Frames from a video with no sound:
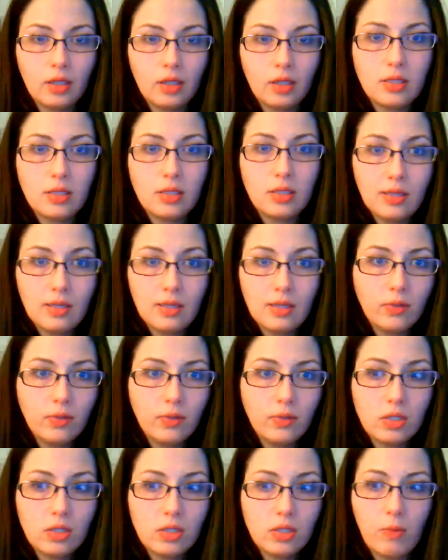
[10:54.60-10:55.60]
civil
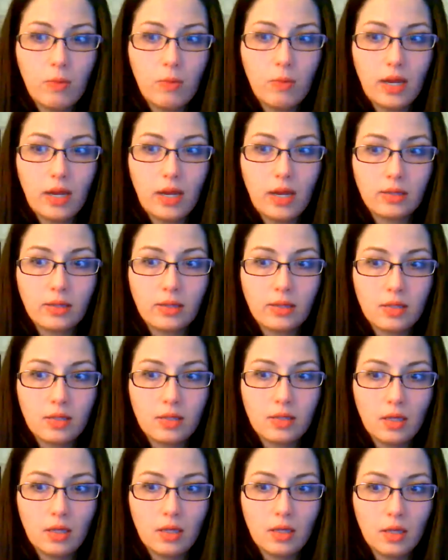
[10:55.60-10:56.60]

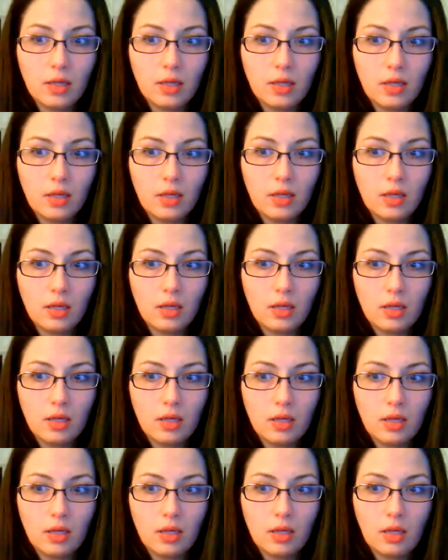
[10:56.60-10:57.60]
disobedience.
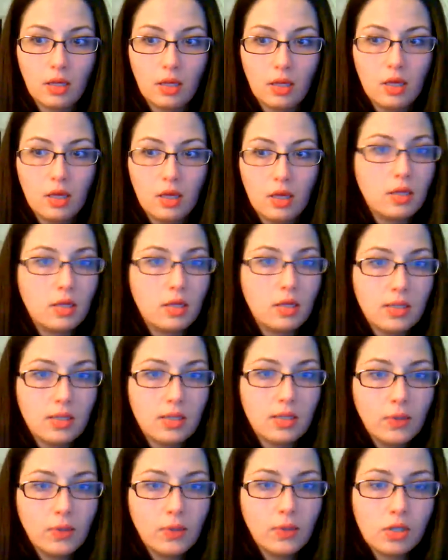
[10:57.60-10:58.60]
Civil
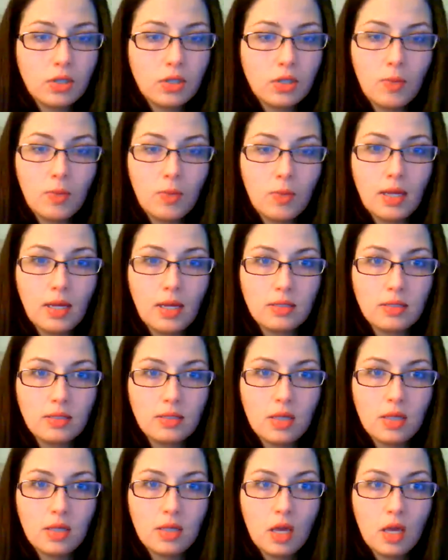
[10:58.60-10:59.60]
disobedience,
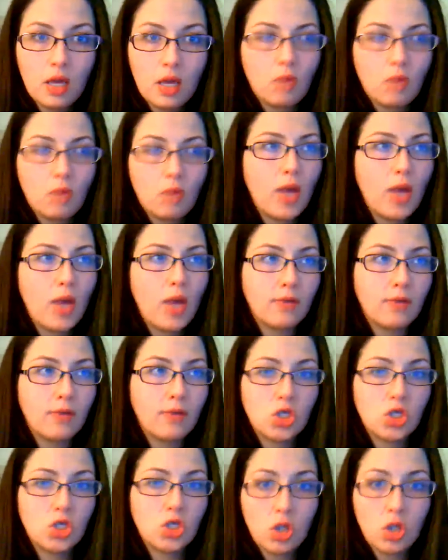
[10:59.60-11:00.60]
we have to
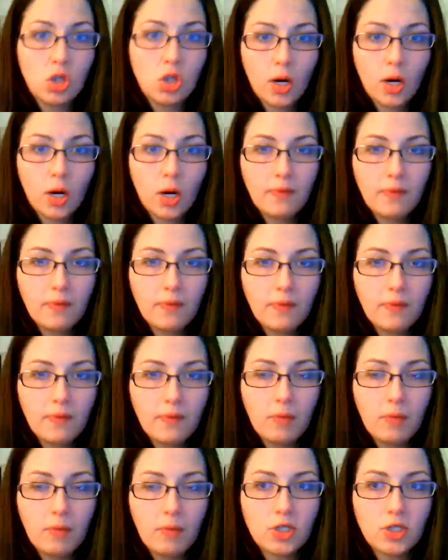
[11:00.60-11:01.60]
starve
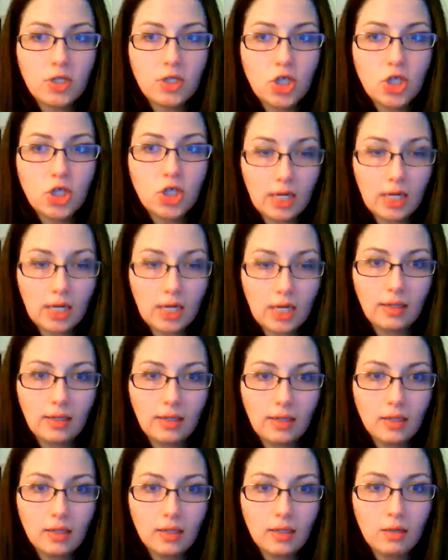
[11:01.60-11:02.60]
the machine.
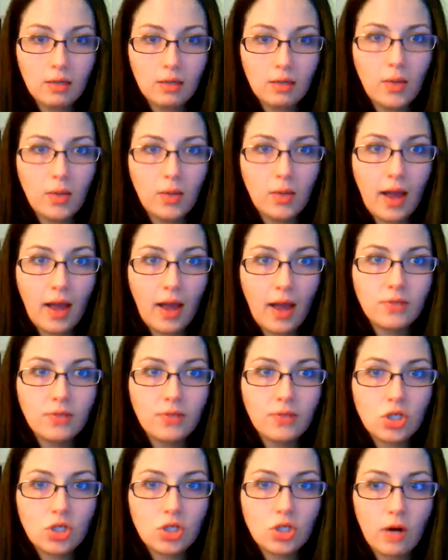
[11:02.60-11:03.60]
We have to
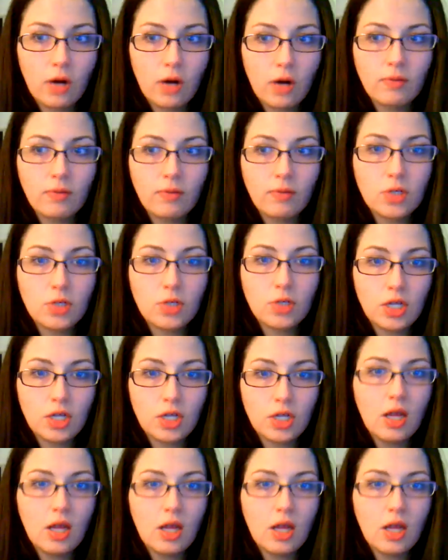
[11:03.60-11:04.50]
starve the machine,